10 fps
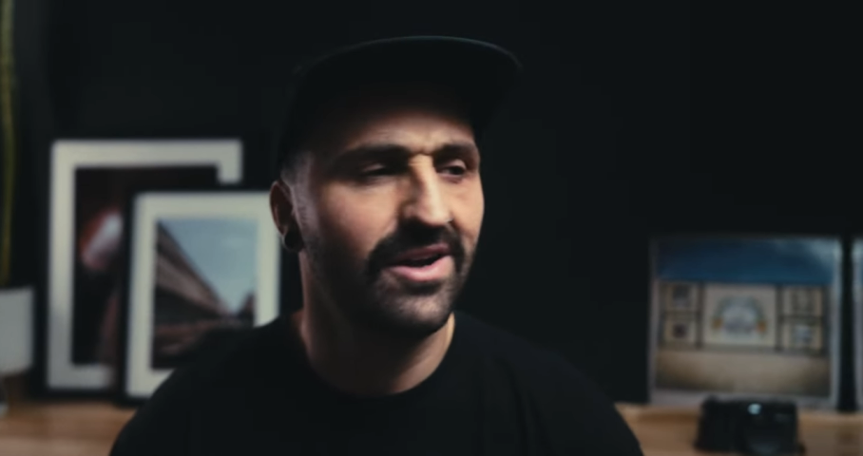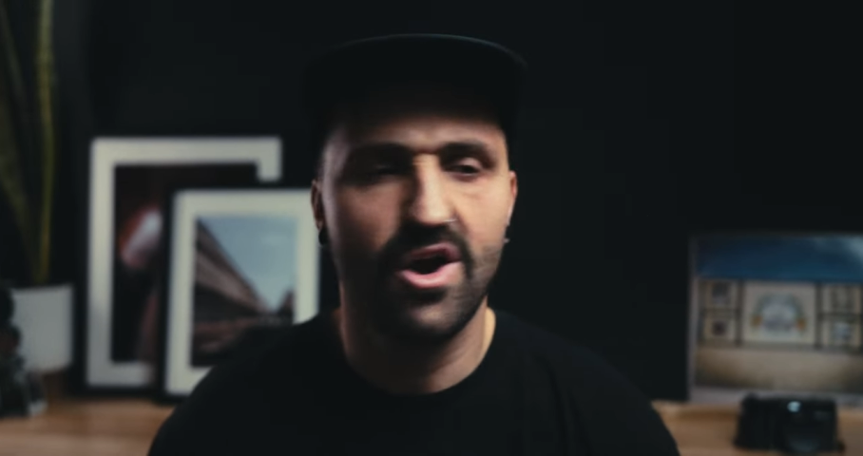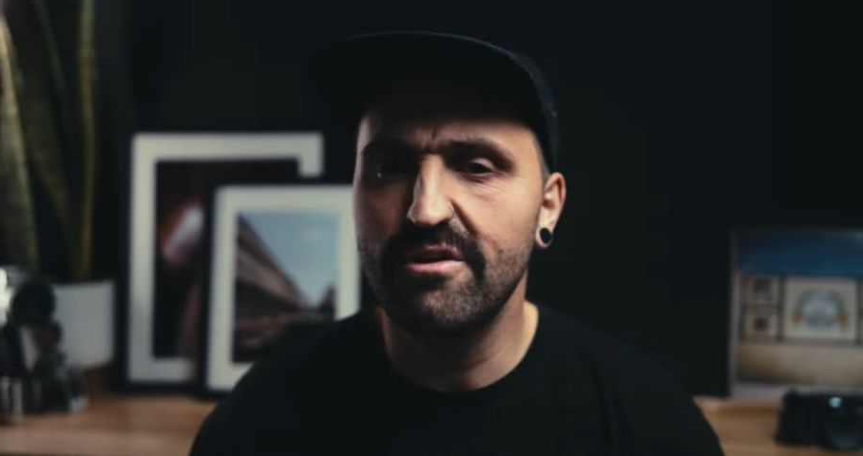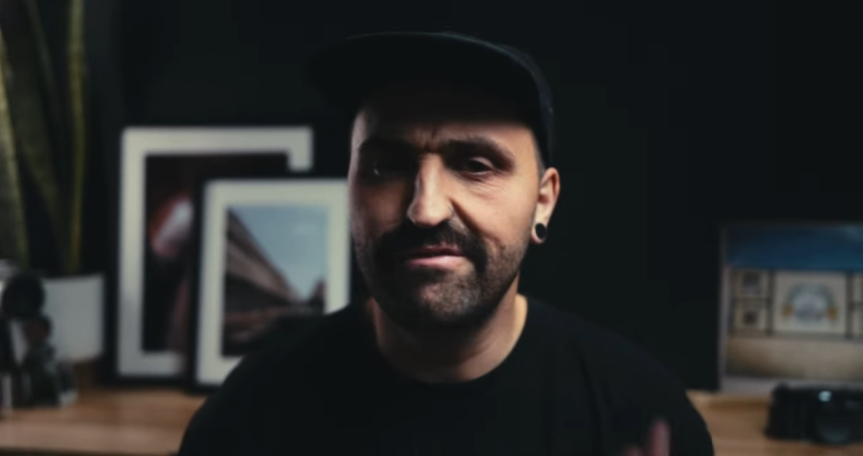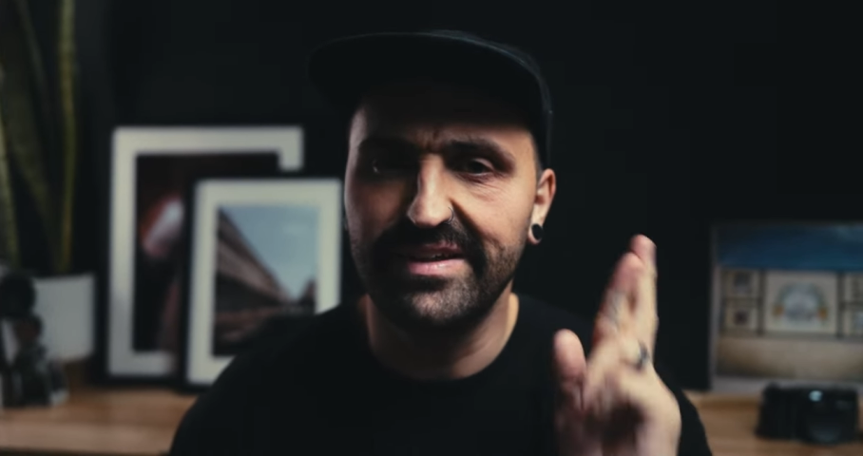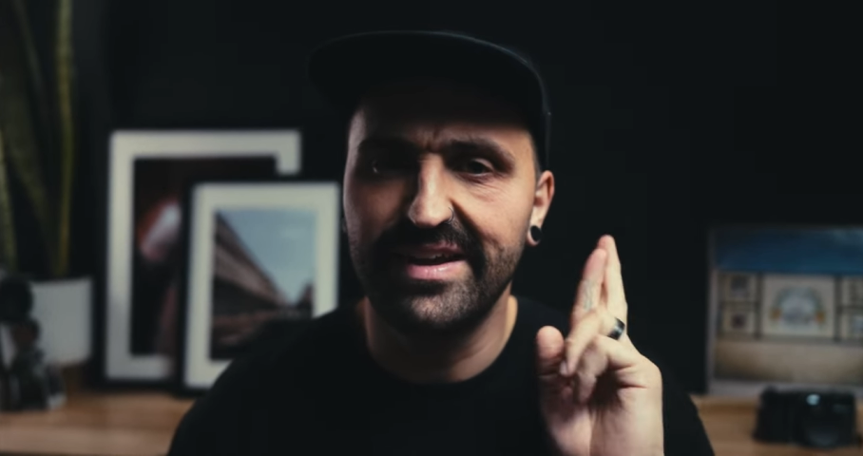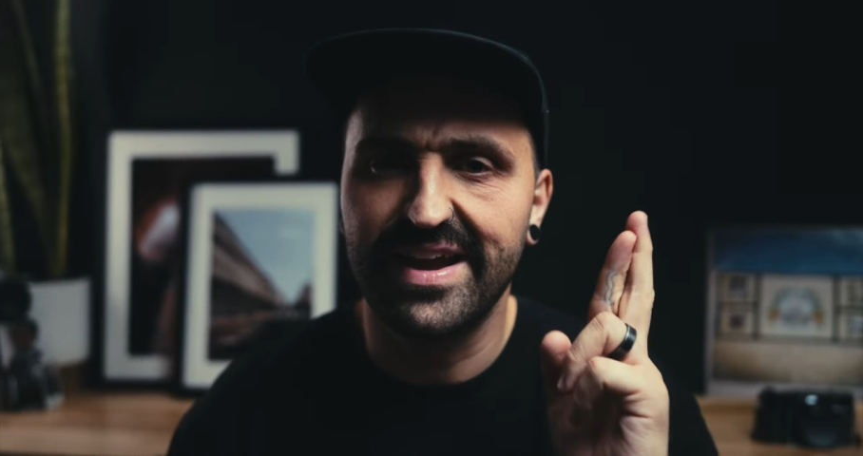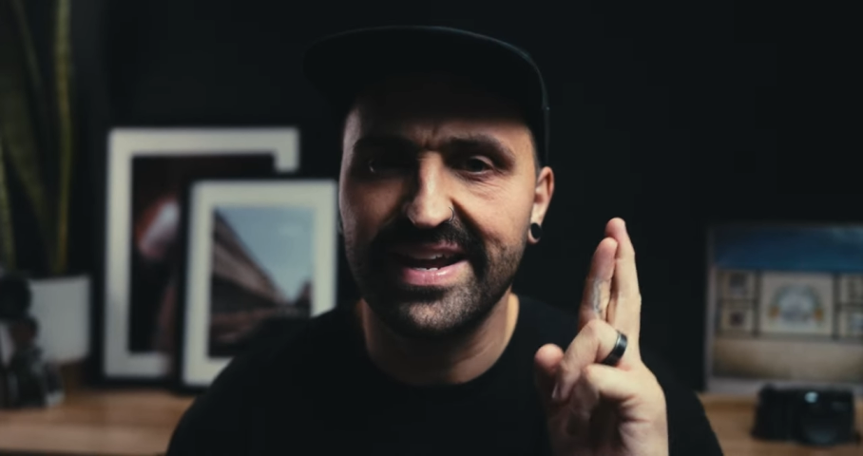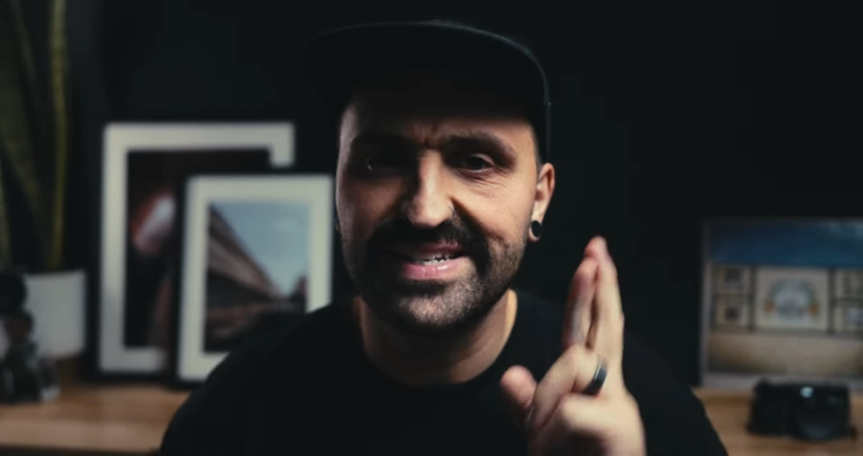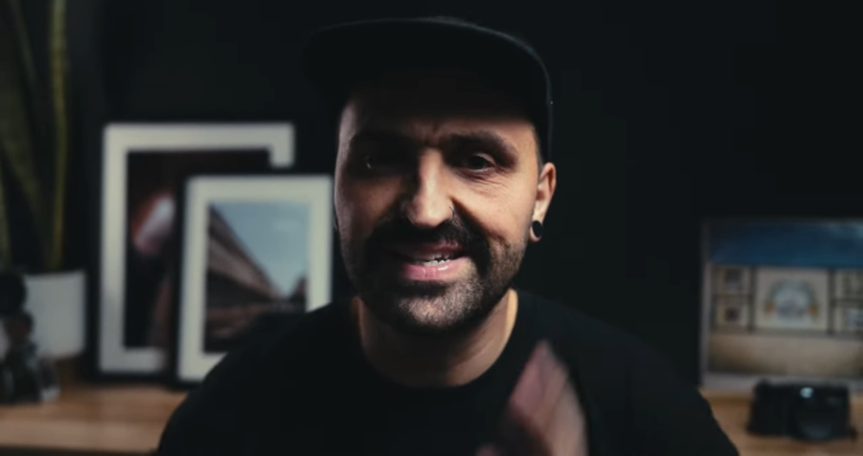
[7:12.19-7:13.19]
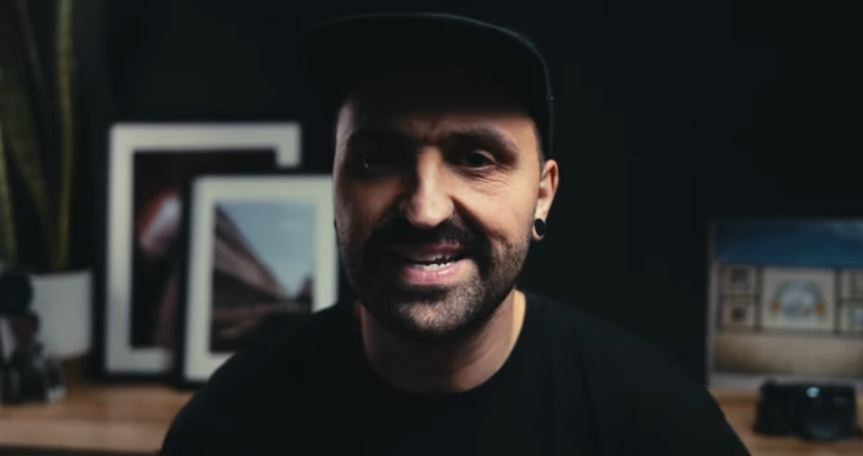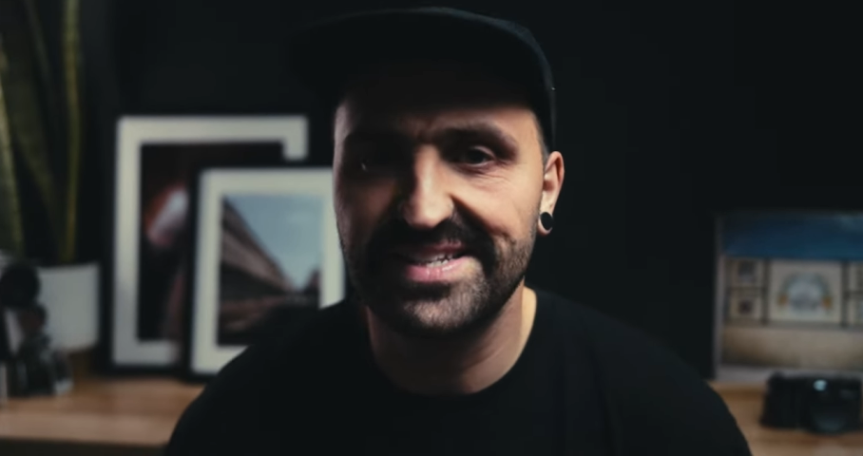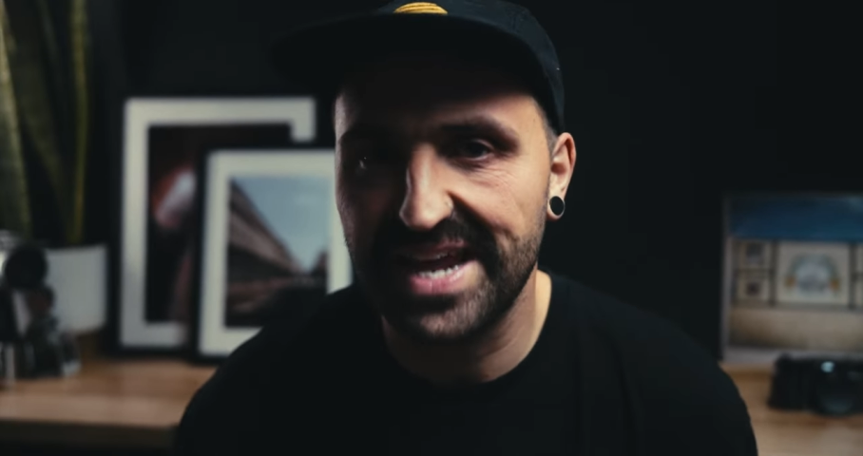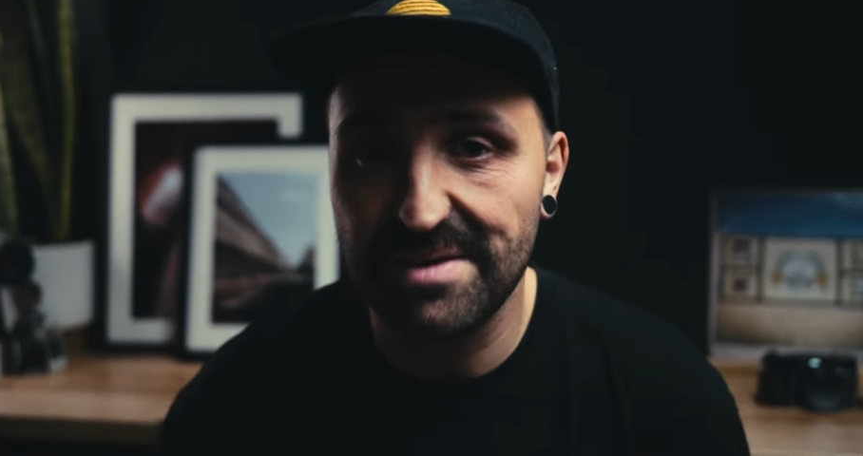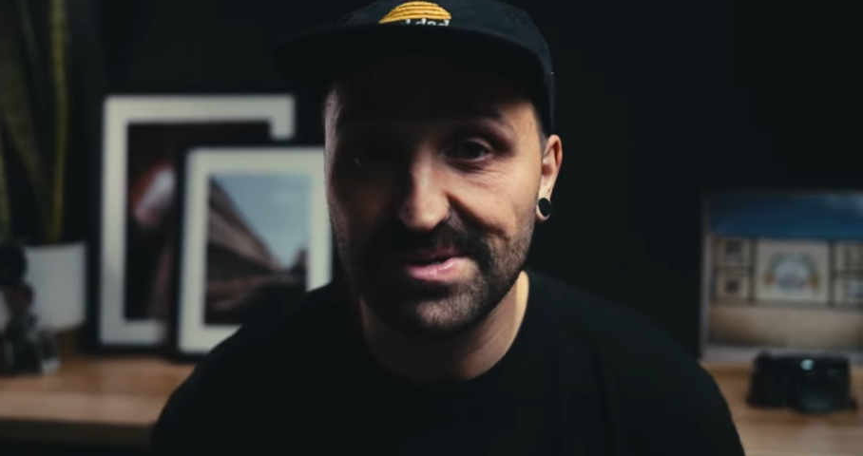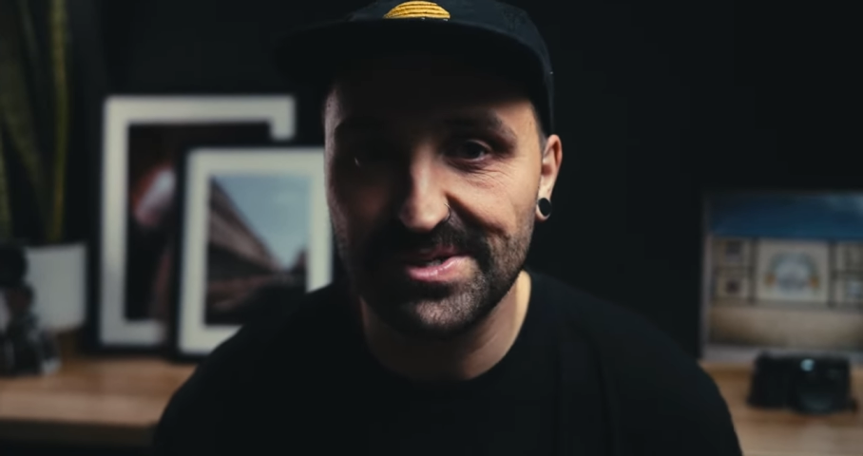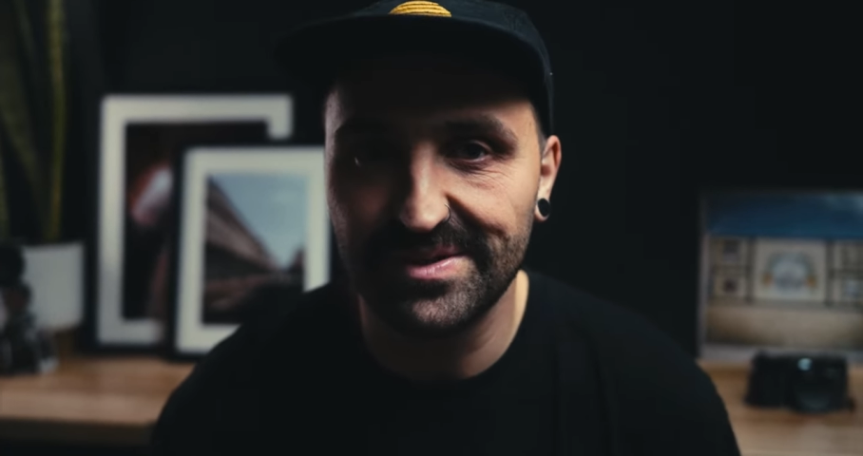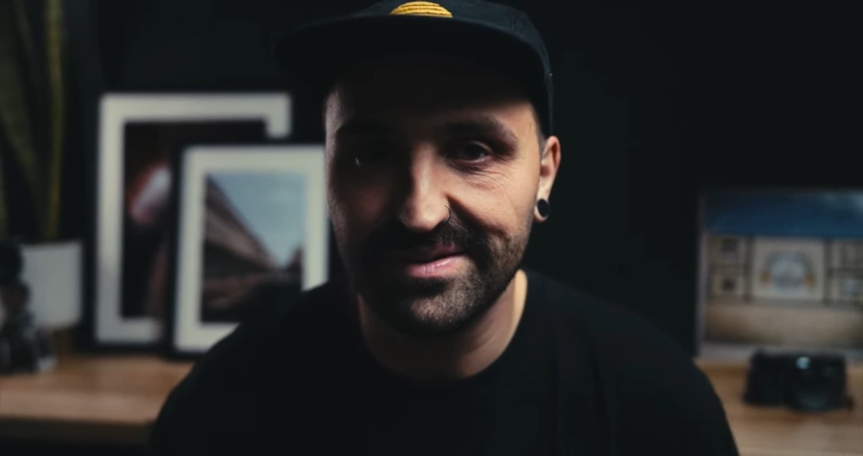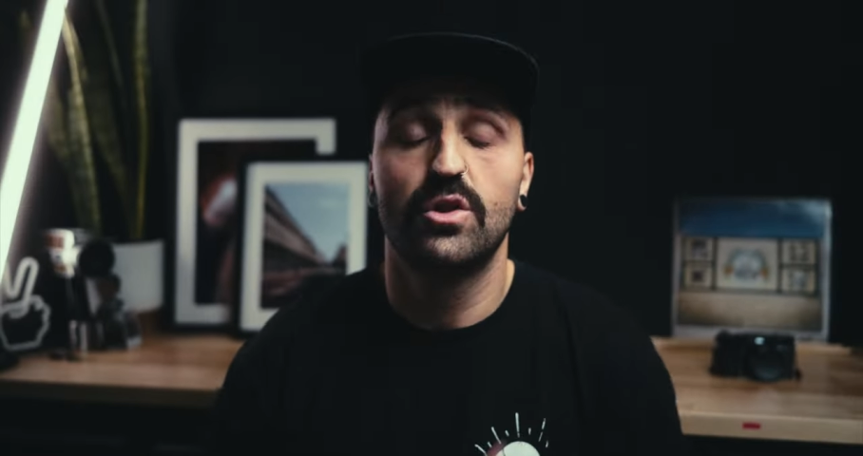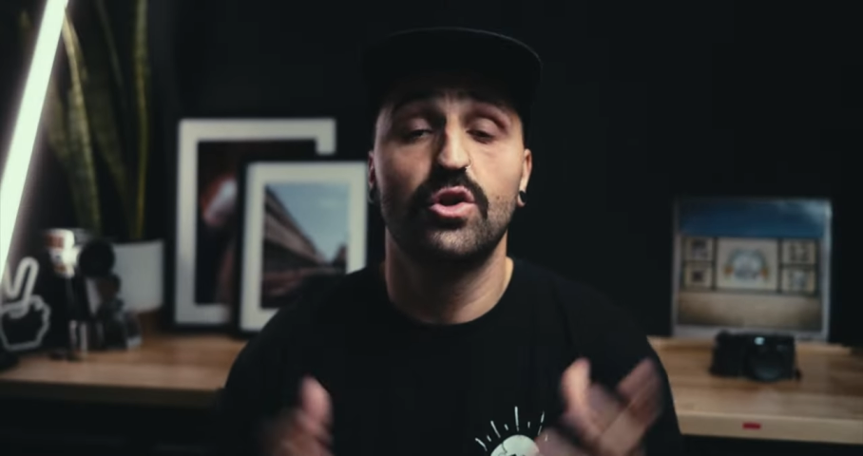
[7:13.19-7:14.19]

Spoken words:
Hopefully I get to test the camera soon.